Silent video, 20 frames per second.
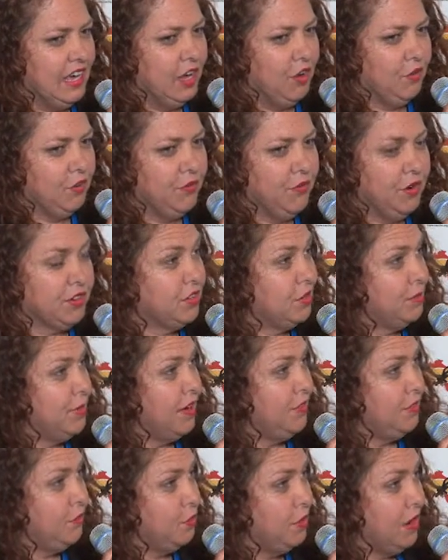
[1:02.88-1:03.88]
we've worked on
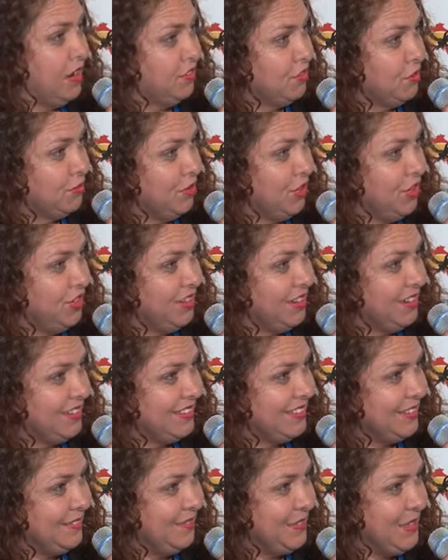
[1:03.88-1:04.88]
about 400
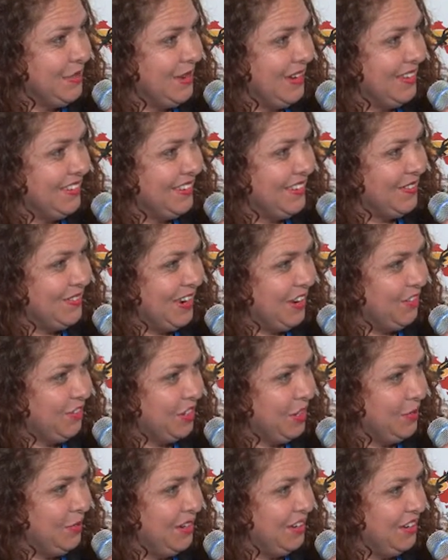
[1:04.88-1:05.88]
projects with about
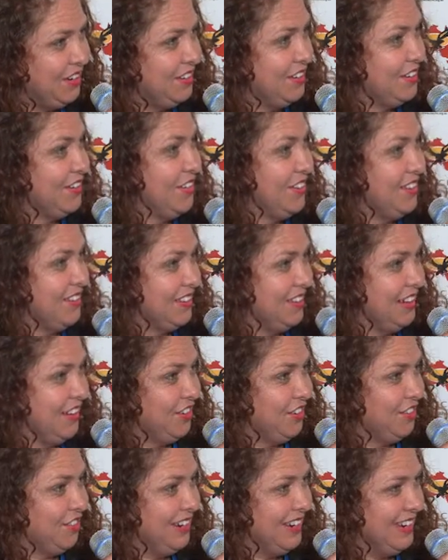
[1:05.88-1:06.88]
700 communities across the
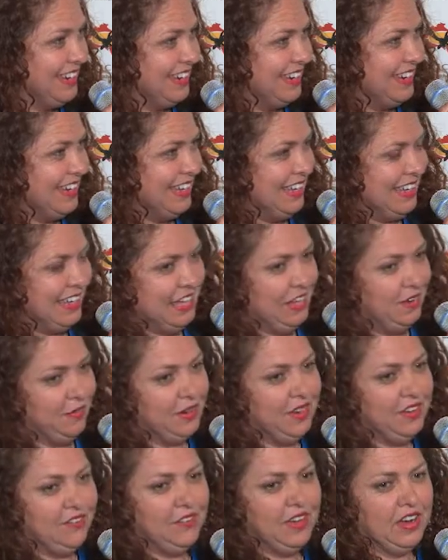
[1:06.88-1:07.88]
country.
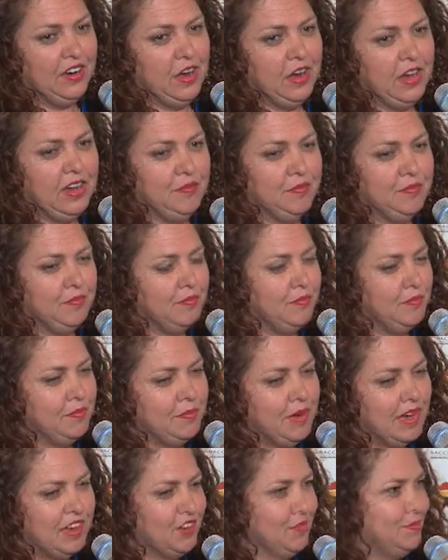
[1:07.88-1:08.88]
We very
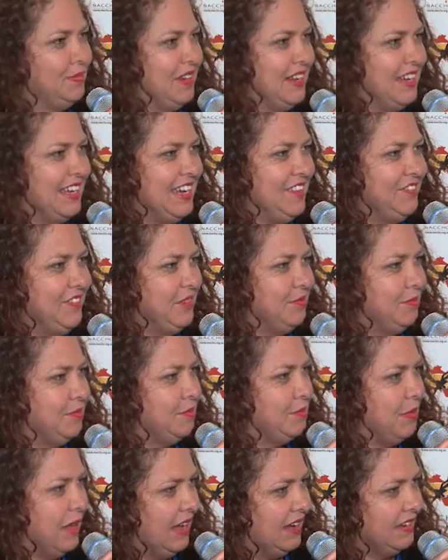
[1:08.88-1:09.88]
much believe in
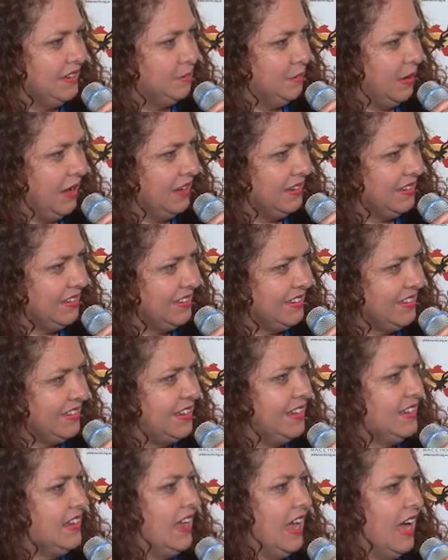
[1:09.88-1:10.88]
place-based,
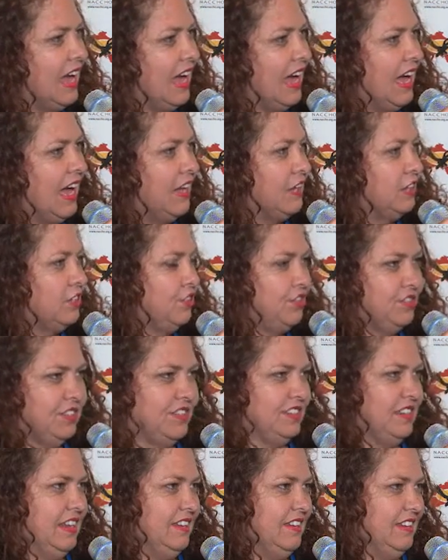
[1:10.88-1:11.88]

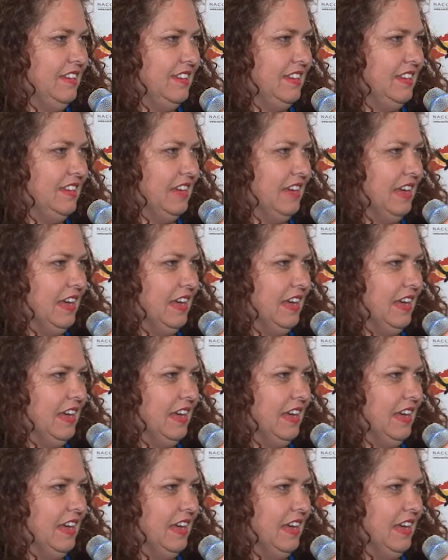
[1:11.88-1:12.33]
user-centred,